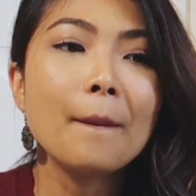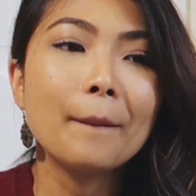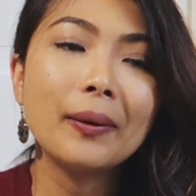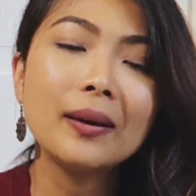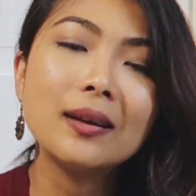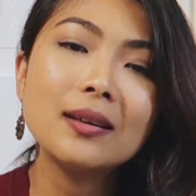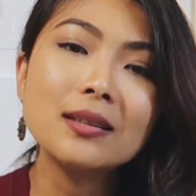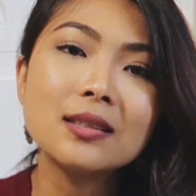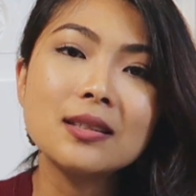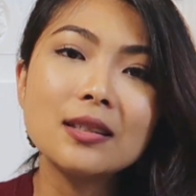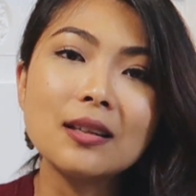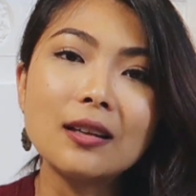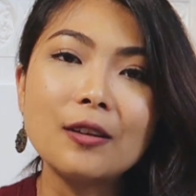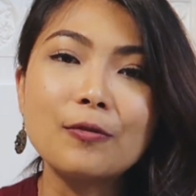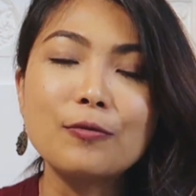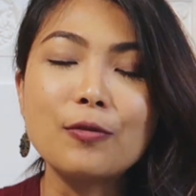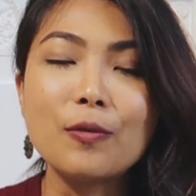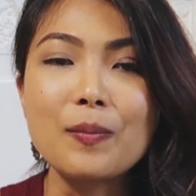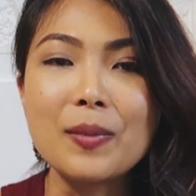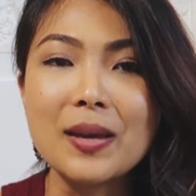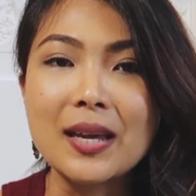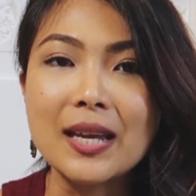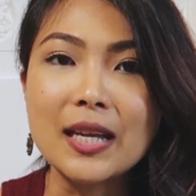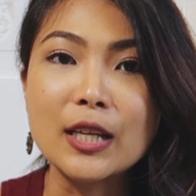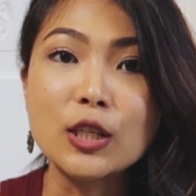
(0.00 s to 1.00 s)
Personally,
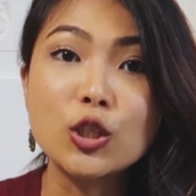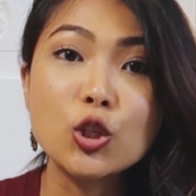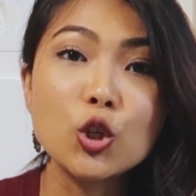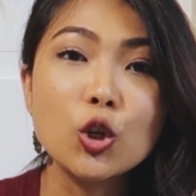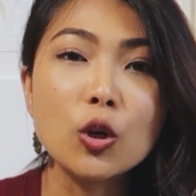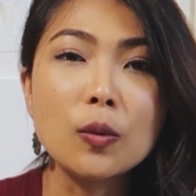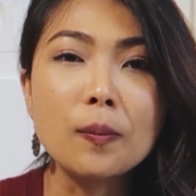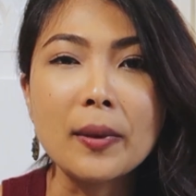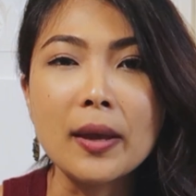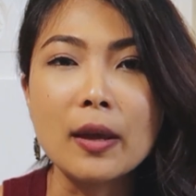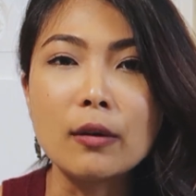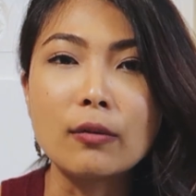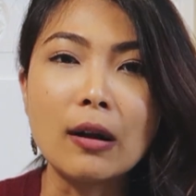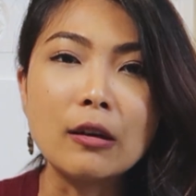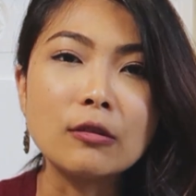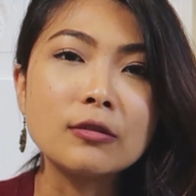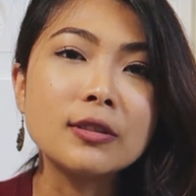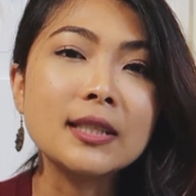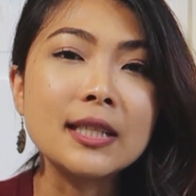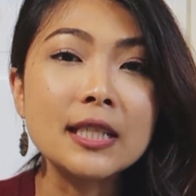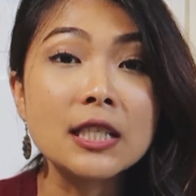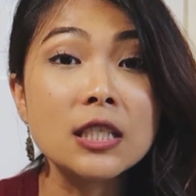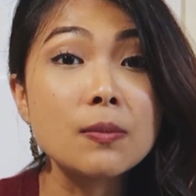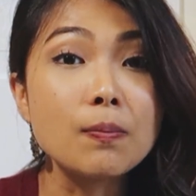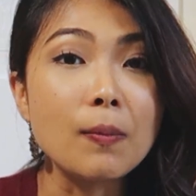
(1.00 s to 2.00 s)
for me, it took me
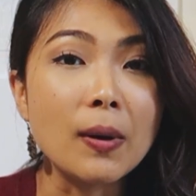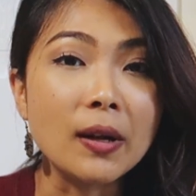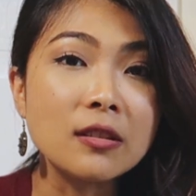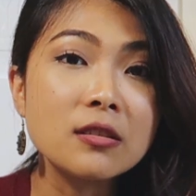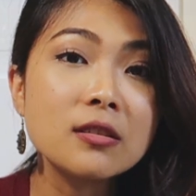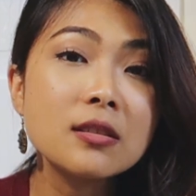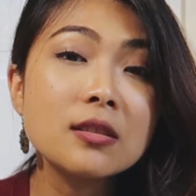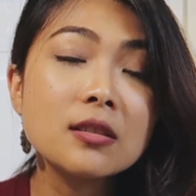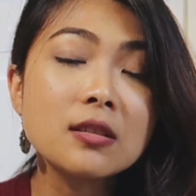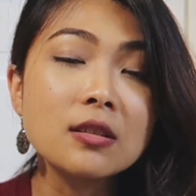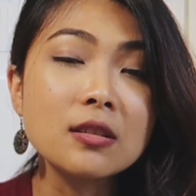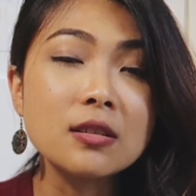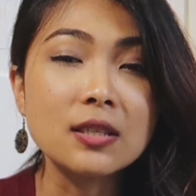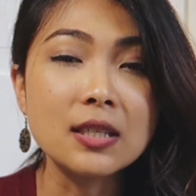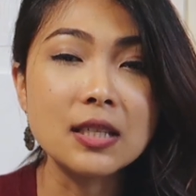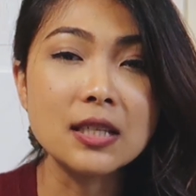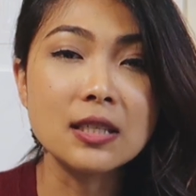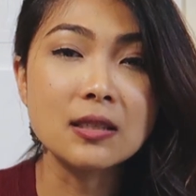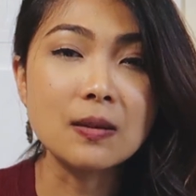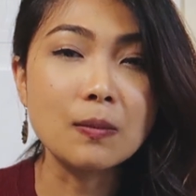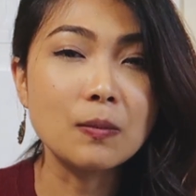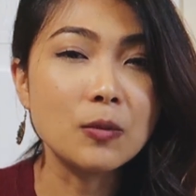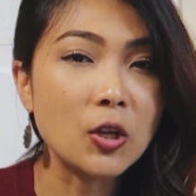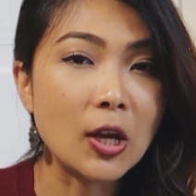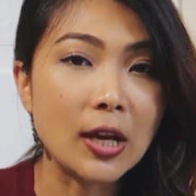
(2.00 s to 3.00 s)
around 6 months to see
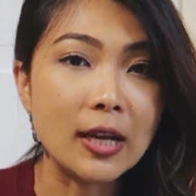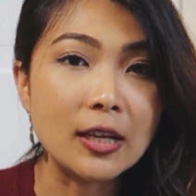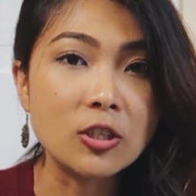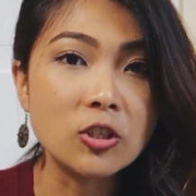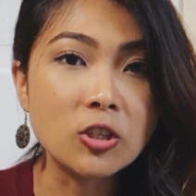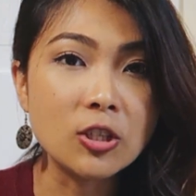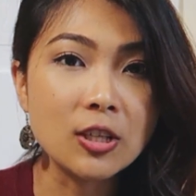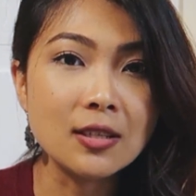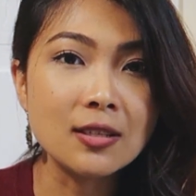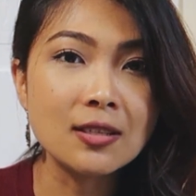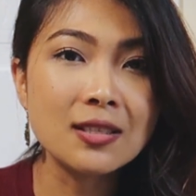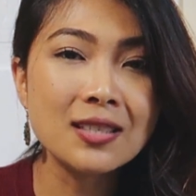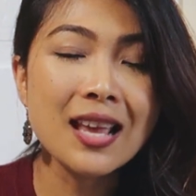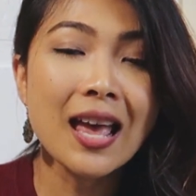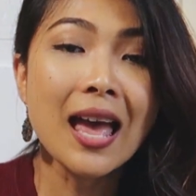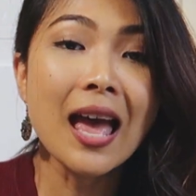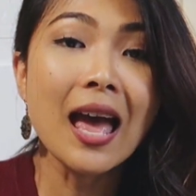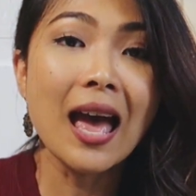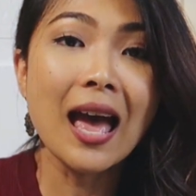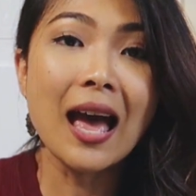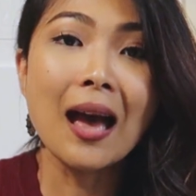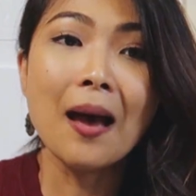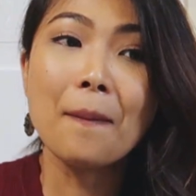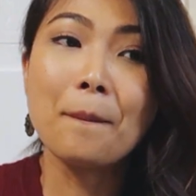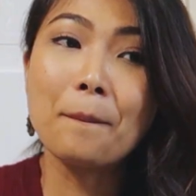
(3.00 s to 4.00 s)
some changes,
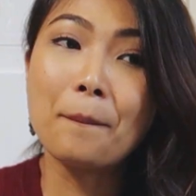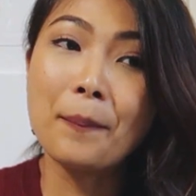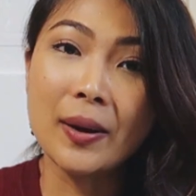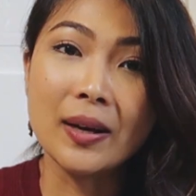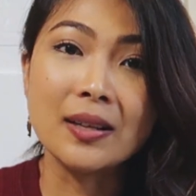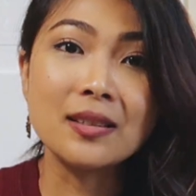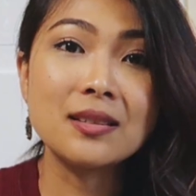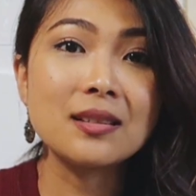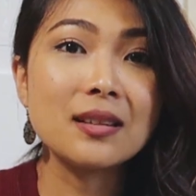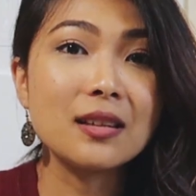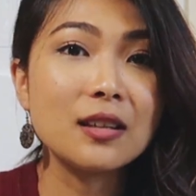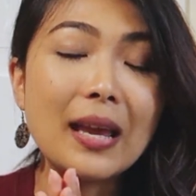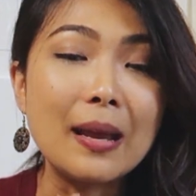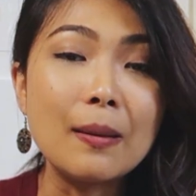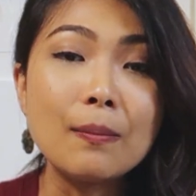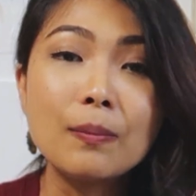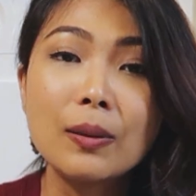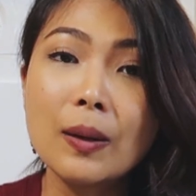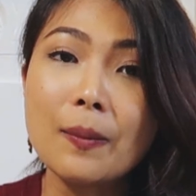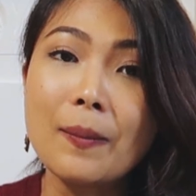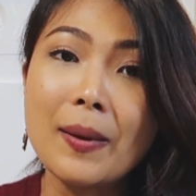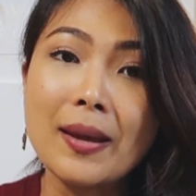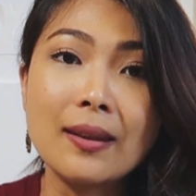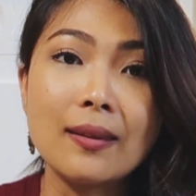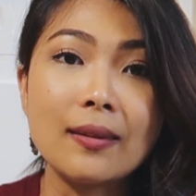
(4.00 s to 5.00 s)
but
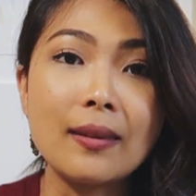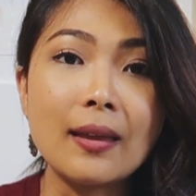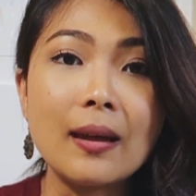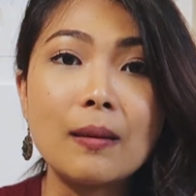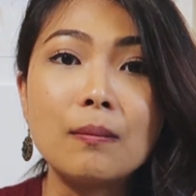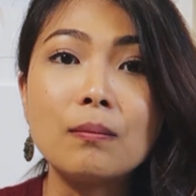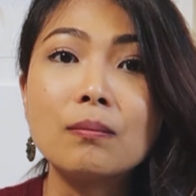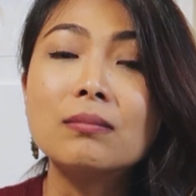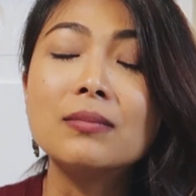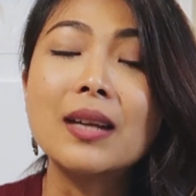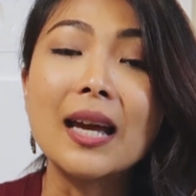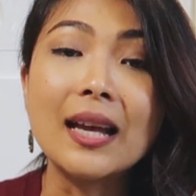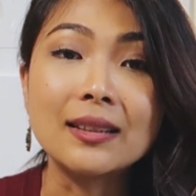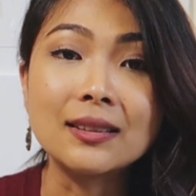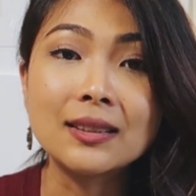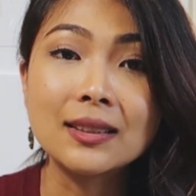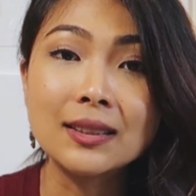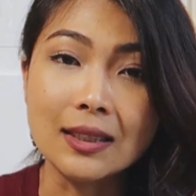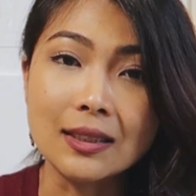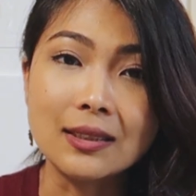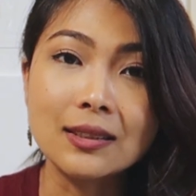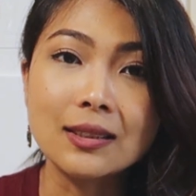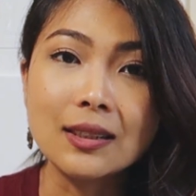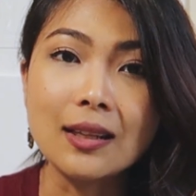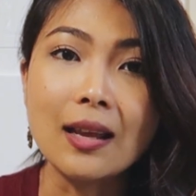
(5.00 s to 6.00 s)
implement them and
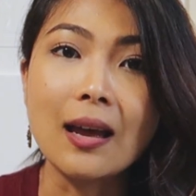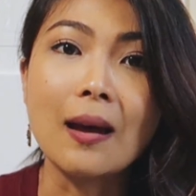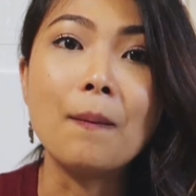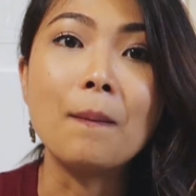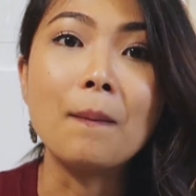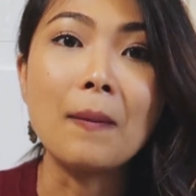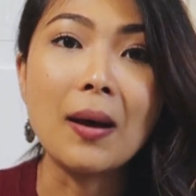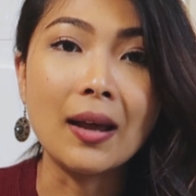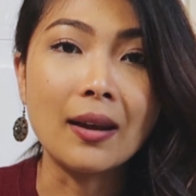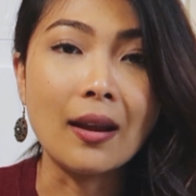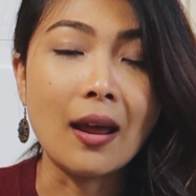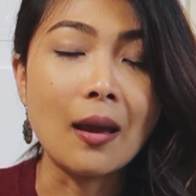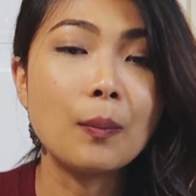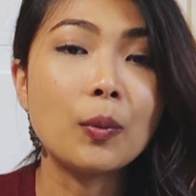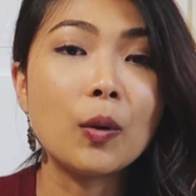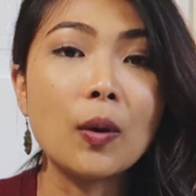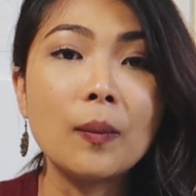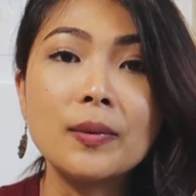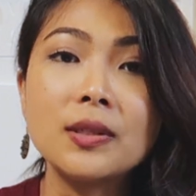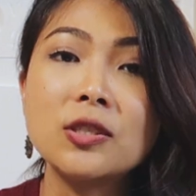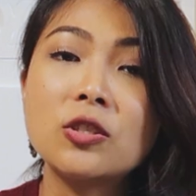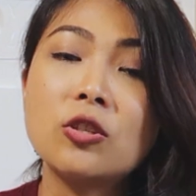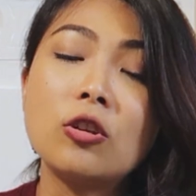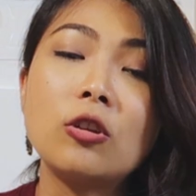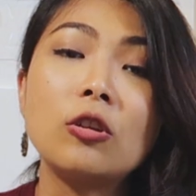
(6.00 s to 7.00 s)
stick to them, and I
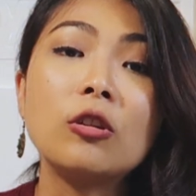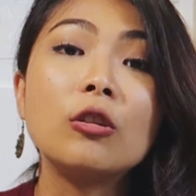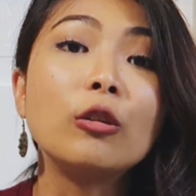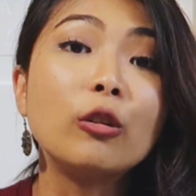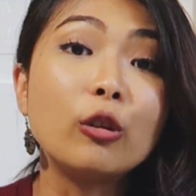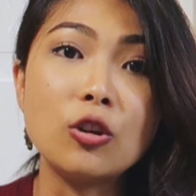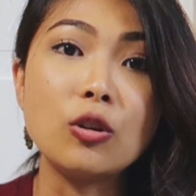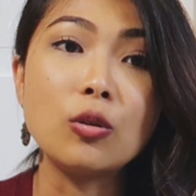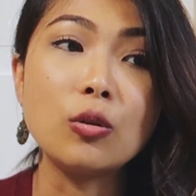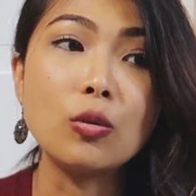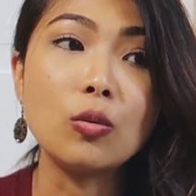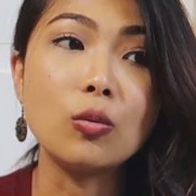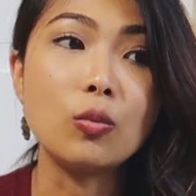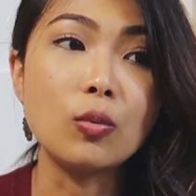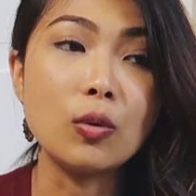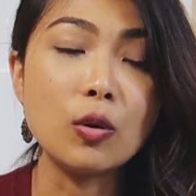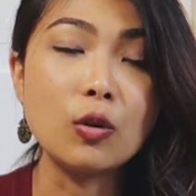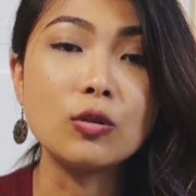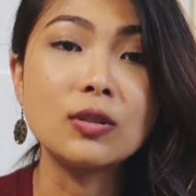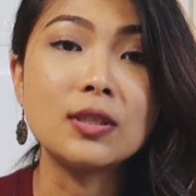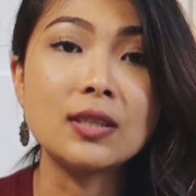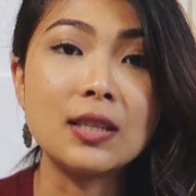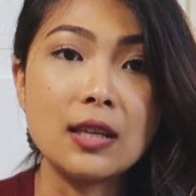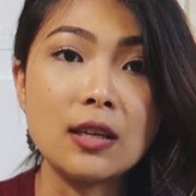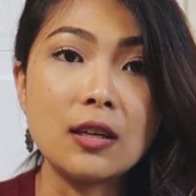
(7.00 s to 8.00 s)
promise you, you
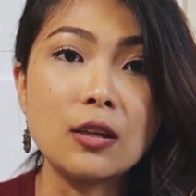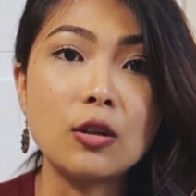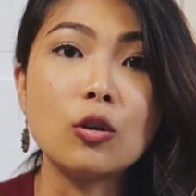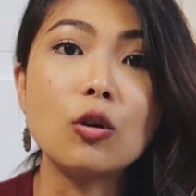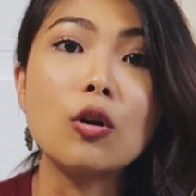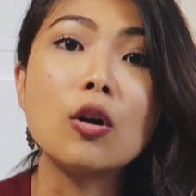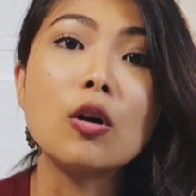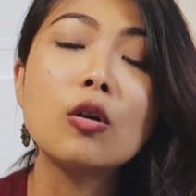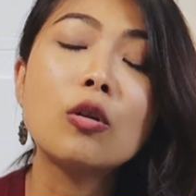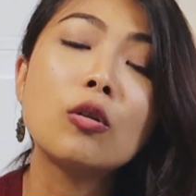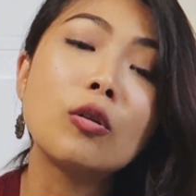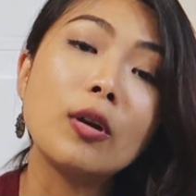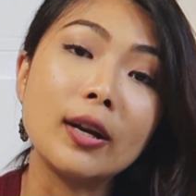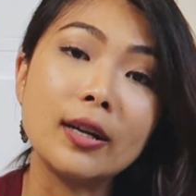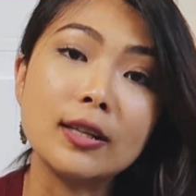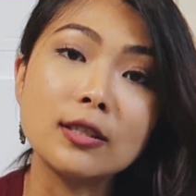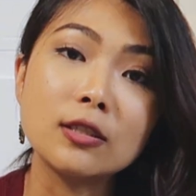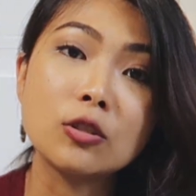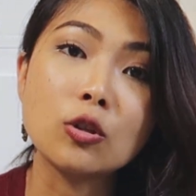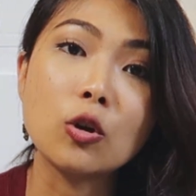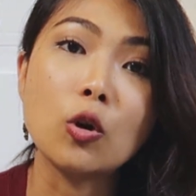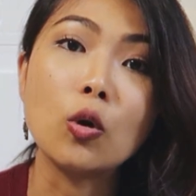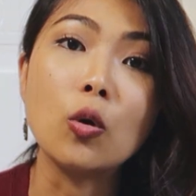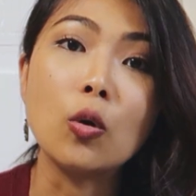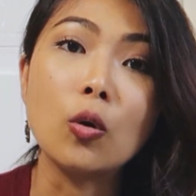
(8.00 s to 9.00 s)
will see your
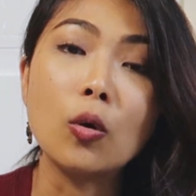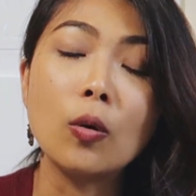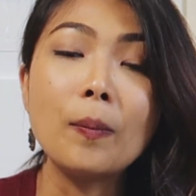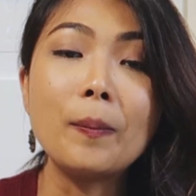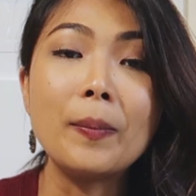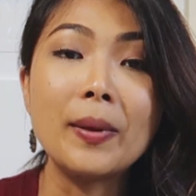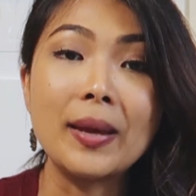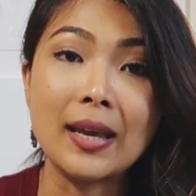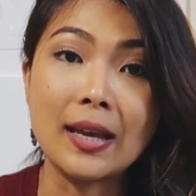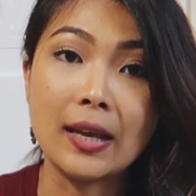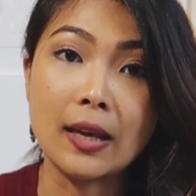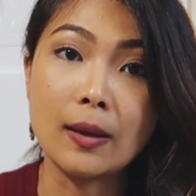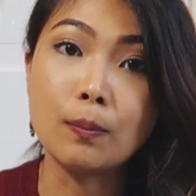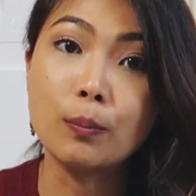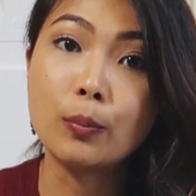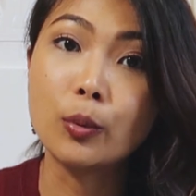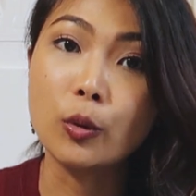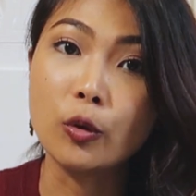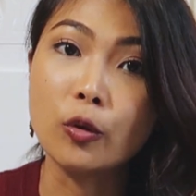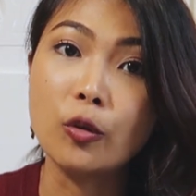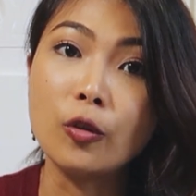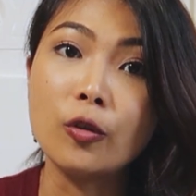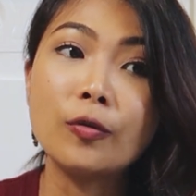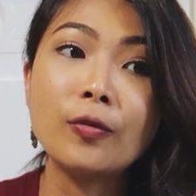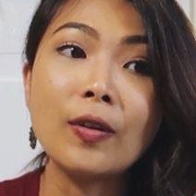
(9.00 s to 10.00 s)
credit score being
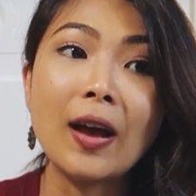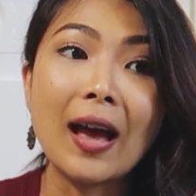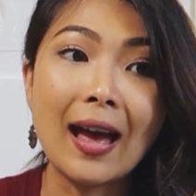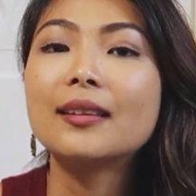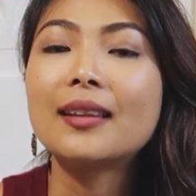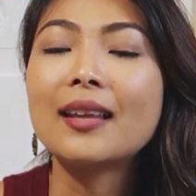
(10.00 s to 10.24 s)
improved.